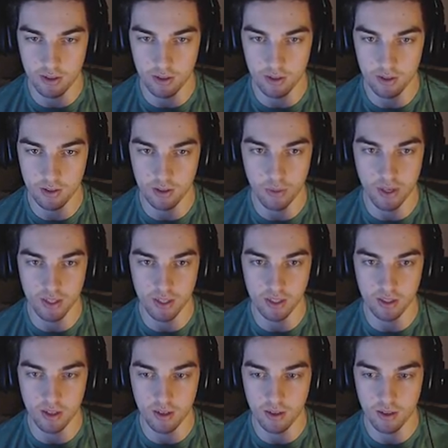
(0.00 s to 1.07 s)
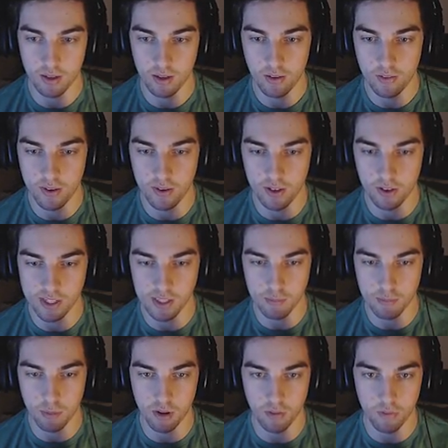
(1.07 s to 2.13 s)
I don't know why I did that. Right, looks like there's
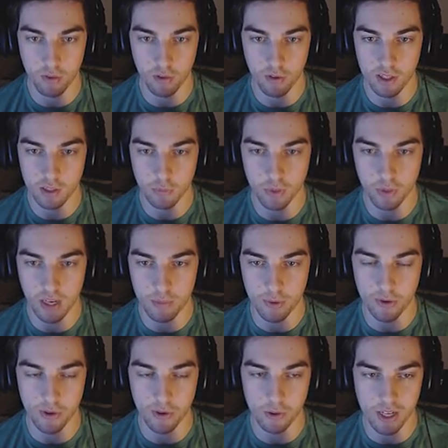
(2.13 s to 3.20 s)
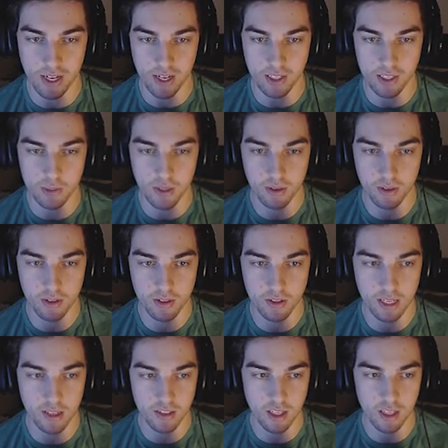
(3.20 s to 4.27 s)
blood on the floor there, so if we get more of those guys, we can
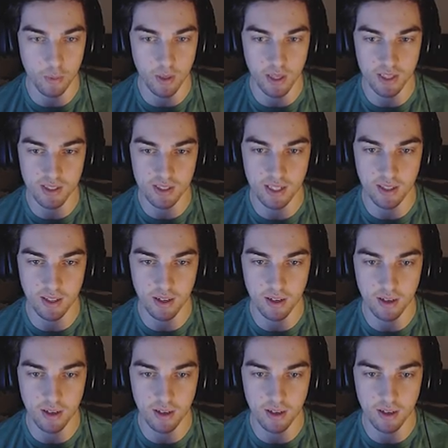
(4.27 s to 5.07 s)
kind of tell where they're standing.